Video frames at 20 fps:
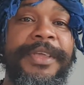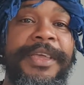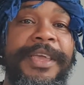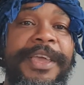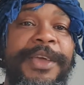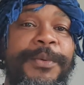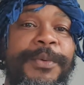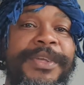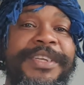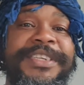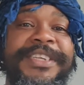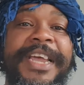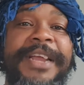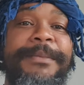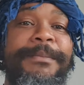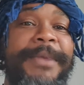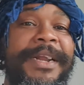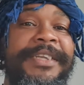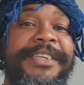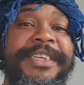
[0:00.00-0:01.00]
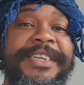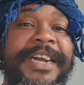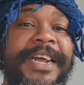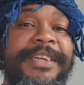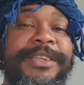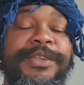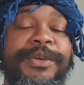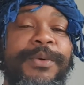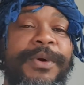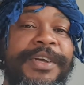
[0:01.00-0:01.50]
He will send blessing
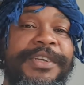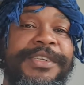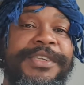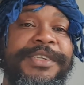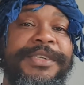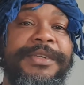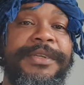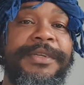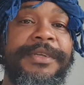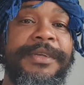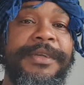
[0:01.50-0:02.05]
unto us.